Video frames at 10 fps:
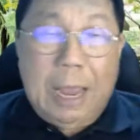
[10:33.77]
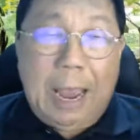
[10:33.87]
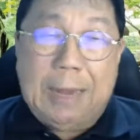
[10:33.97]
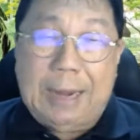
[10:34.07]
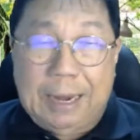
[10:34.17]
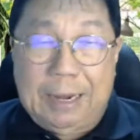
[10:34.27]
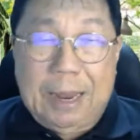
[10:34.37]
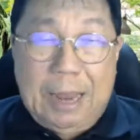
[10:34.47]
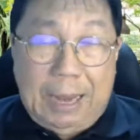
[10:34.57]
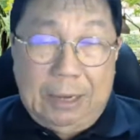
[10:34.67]

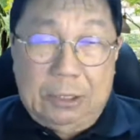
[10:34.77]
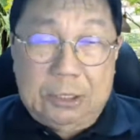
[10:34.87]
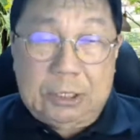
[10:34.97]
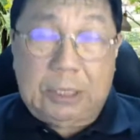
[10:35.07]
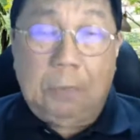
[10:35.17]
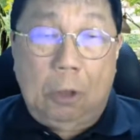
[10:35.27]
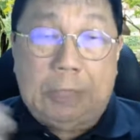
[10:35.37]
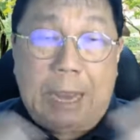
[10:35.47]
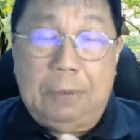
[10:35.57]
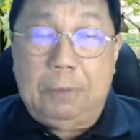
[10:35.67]
and keep on
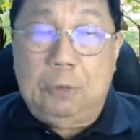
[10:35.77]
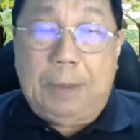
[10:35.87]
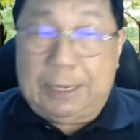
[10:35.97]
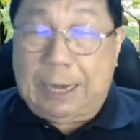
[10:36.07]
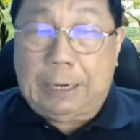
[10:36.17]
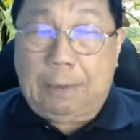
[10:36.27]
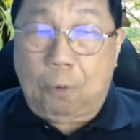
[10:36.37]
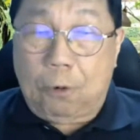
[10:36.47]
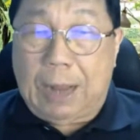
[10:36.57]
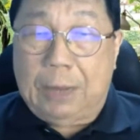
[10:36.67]
telling me you better take the
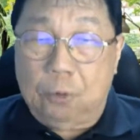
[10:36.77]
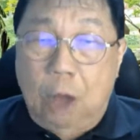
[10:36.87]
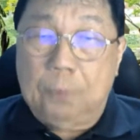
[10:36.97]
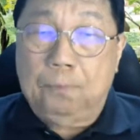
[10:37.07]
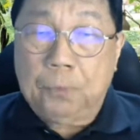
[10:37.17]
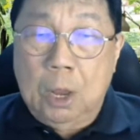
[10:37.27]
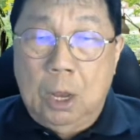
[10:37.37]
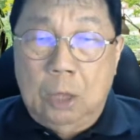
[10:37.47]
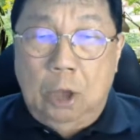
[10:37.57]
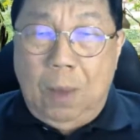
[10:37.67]
product and so on.
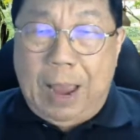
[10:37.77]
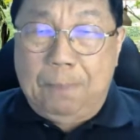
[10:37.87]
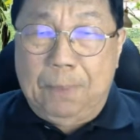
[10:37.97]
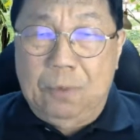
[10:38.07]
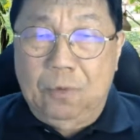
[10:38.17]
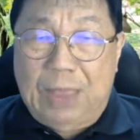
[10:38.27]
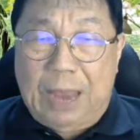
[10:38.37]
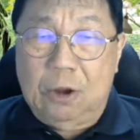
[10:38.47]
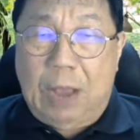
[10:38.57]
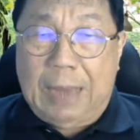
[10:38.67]
So what happened with
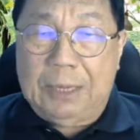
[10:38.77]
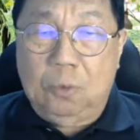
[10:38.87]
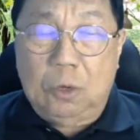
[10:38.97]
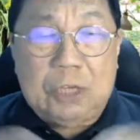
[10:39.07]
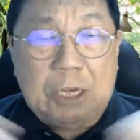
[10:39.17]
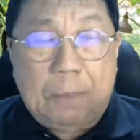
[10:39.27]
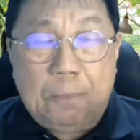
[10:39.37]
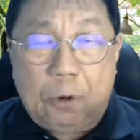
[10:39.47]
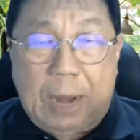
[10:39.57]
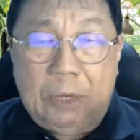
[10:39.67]
that? I was just a
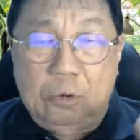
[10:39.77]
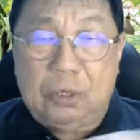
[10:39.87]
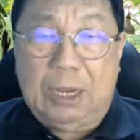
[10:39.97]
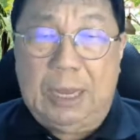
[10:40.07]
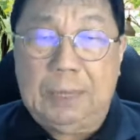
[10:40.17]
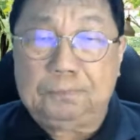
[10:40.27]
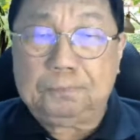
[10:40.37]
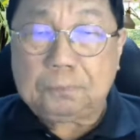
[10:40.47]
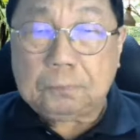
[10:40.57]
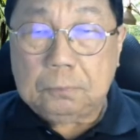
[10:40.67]
product user.
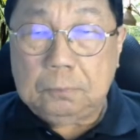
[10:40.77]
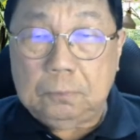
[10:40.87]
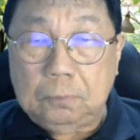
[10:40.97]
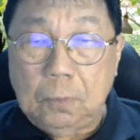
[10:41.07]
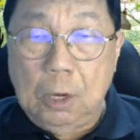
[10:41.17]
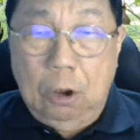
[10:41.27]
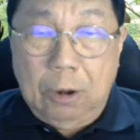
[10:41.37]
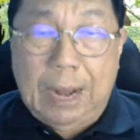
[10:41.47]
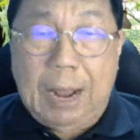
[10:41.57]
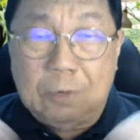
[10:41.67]
All
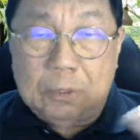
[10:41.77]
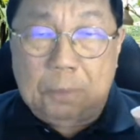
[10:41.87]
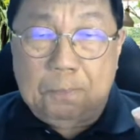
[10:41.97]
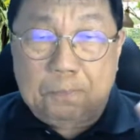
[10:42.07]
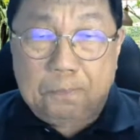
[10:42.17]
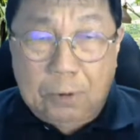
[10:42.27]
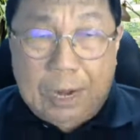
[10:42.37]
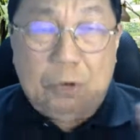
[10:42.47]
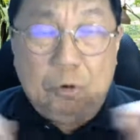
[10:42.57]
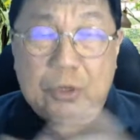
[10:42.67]
right, I was a
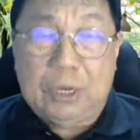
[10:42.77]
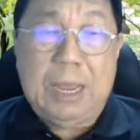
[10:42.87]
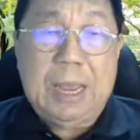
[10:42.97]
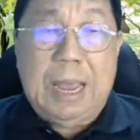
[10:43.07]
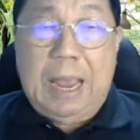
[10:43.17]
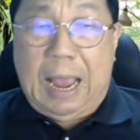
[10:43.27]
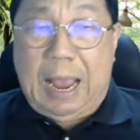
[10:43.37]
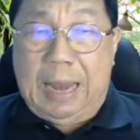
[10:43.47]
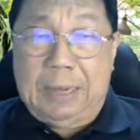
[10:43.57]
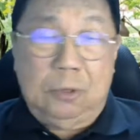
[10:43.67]
product user,
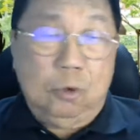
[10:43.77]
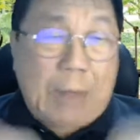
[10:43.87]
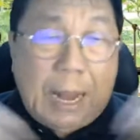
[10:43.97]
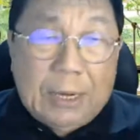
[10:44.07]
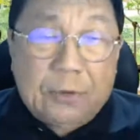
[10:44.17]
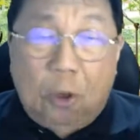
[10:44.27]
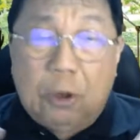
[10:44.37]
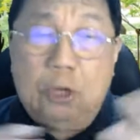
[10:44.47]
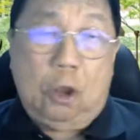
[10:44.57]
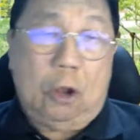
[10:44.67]
and to cut the
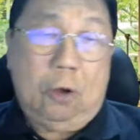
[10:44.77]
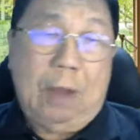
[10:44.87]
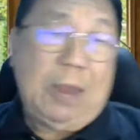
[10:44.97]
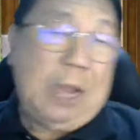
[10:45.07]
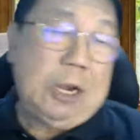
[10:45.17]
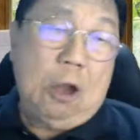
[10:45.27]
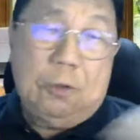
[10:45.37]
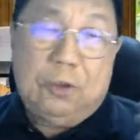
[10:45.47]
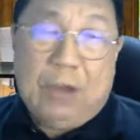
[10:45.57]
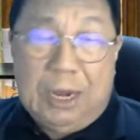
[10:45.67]
story short, all right, we had a
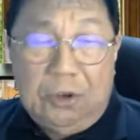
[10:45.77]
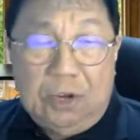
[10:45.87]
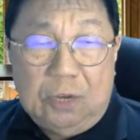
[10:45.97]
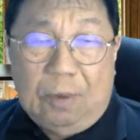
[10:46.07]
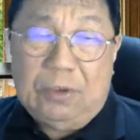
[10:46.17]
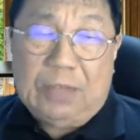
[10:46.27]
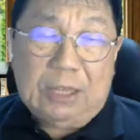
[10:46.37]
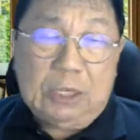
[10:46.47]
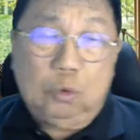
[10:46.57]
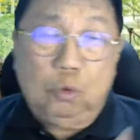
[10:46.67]
lot of challenges when we
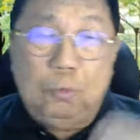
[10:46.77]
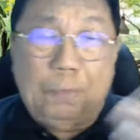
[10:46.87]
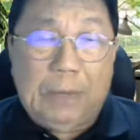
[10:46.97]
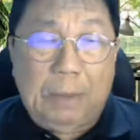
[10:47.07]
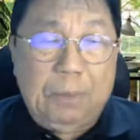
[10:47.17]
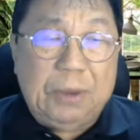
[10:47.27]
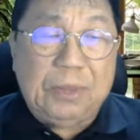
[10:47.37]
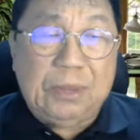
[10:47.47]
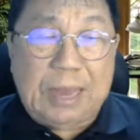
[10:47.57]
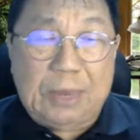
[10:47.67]
started to do the
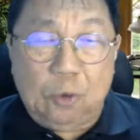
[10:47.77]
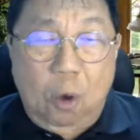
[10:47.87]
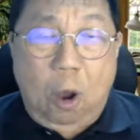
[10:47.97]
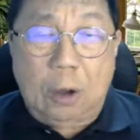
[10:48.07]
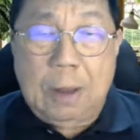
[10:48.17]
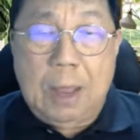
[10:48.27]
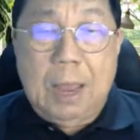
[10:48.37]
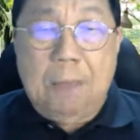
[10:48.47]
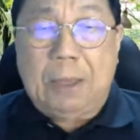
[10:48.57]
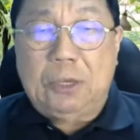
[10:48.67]
business and so on.
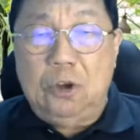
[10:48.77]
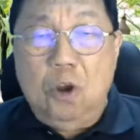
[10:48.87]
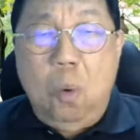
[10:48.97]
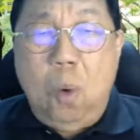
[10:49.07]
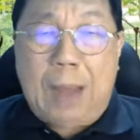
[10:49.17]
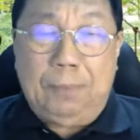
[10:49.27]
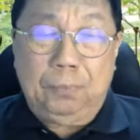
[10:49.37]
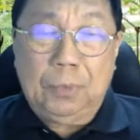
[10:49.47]
But you know what?